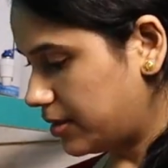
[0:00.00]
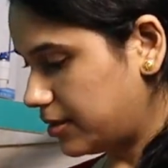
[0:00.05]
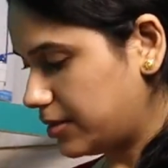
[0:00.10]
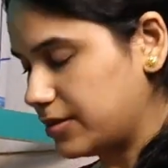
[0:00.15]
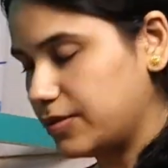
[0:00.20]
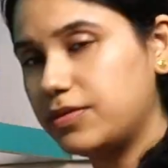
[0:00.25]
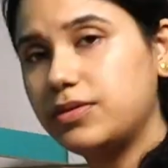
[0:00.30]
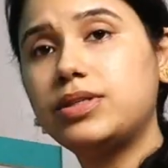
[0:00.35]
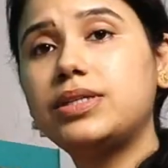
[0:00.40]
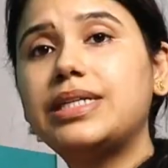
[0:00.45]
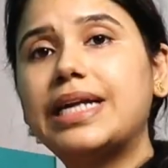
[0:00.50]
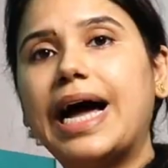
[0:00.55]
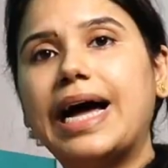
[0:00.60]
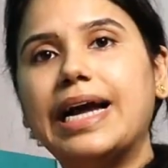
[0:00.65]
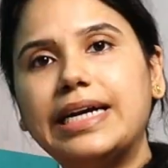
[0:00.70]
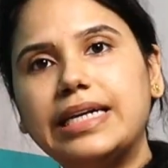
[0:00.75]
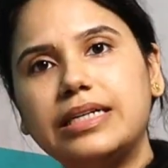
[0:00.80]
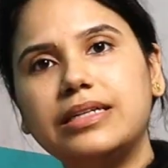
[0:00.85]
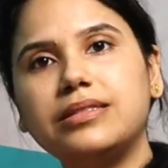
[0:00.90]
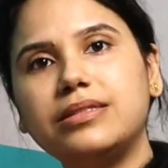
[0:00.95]
Uh,
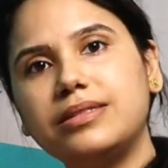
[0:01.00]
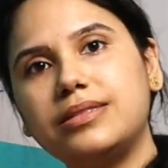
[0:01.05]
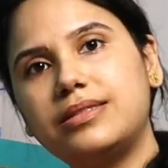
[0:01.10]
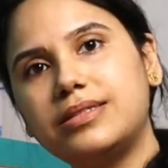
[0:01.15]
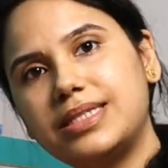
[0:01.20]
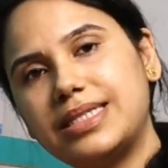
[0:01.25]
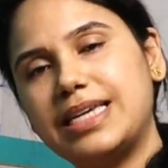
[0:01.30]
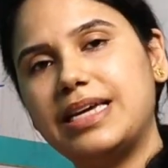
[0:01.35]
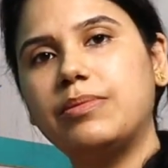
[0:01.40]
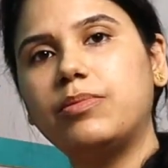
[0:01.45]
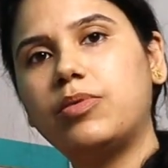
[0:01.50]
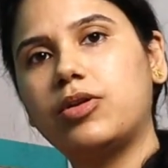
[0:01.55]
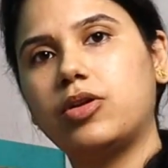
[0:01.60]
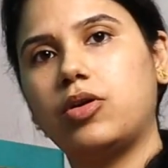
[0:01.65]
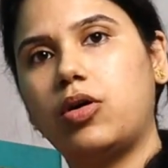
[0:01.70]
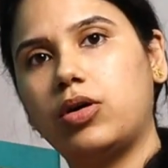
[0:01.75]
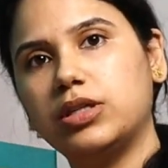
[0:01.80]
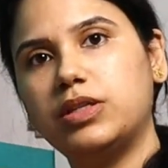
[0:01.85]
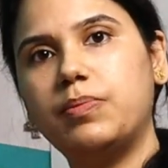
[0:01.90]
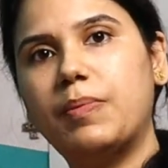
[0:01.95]
tied in the same
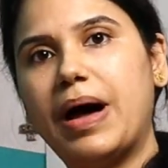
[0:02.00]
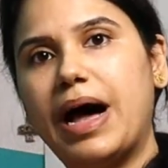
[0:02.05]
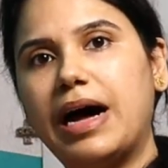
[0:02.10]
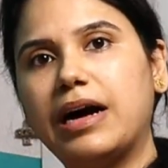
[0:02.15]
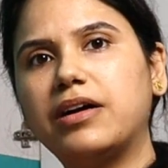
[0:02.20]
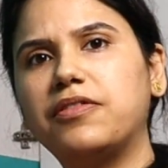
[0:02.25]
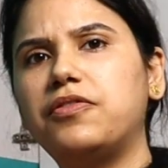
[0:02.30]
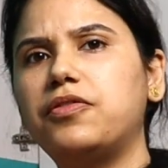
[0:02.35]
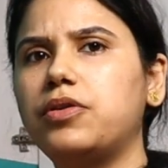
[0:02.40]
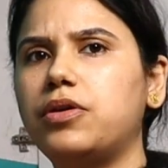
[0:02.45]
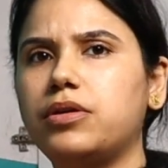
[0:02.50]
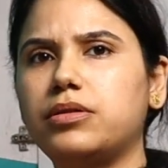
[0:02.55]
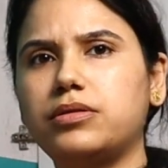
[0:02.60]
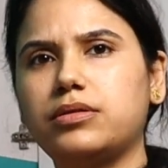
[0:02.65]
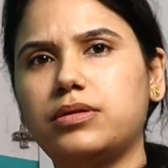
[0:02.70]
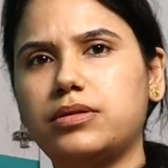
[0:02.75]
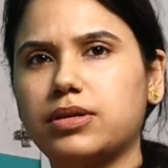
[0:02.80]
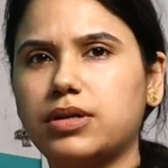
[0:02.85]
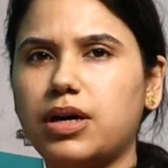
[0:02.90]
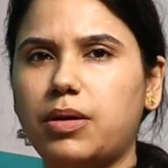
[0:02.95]
cloth bag for
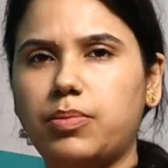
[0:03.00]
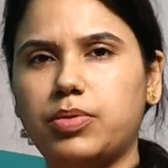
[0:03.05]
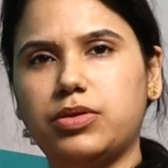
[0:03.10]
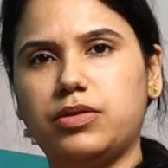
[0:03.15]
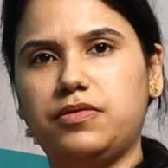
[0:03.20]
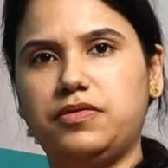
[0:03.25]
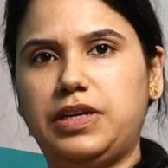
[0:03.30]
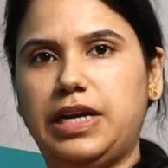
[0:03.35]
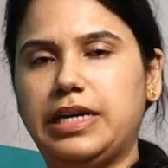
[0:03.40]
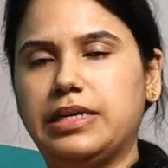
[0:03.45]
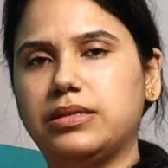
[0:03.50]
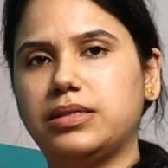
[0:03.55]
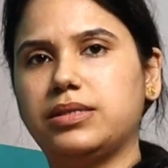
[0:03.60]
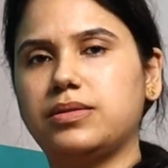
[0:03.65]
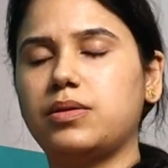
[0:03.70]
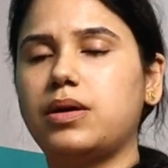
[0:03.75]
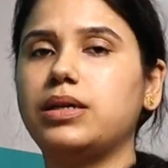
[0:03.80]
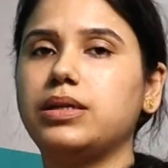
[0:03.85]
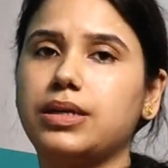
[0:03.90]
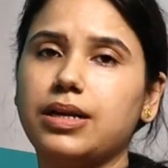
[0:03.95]
a couple of days
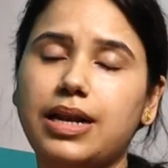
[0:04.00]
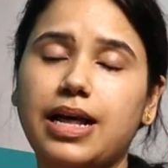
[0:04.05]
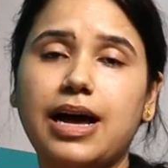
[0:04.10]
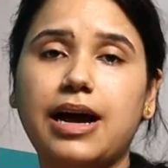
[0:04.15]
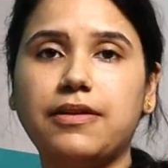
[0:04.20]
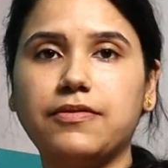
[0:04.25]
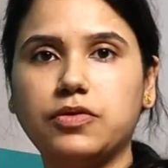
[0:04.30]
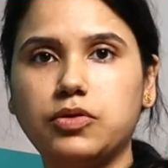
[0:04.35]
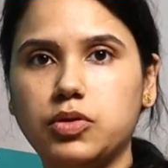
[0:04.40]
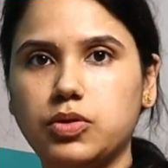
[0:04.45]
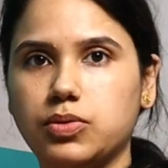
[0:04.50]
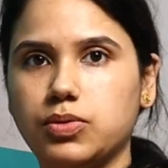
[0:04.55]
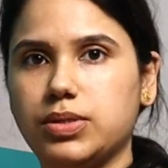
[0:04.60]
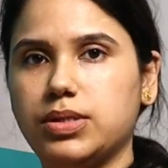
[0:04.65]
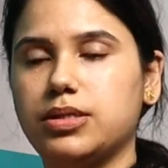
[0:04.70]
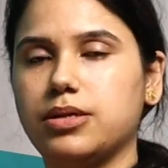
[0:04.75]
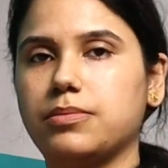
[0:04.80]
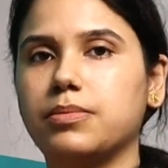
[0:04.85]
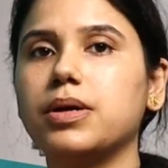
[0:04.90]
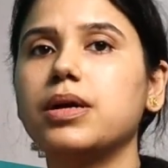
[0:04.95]
until I have to
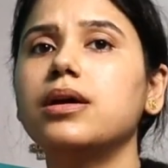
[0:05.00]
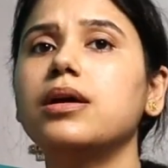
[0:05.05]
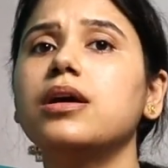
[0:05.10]
use them,